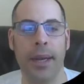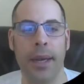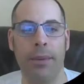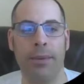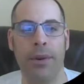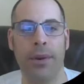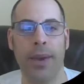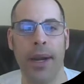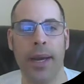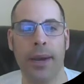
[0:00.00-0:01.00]
And we figure
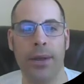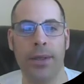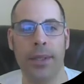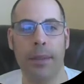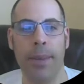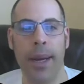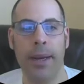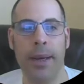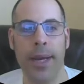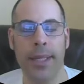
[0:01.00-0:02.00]
that out using the
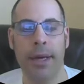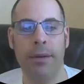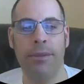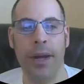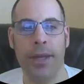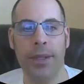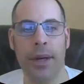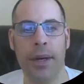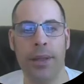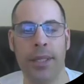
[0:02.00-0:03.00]
beta. That's how
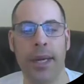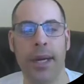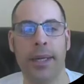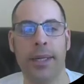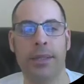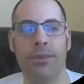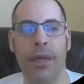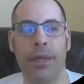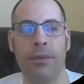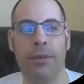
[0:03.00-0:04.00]
volatile the stock is
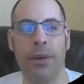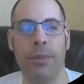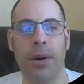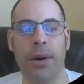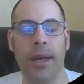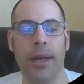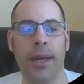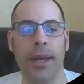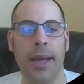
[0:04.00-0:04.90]
relative to the market.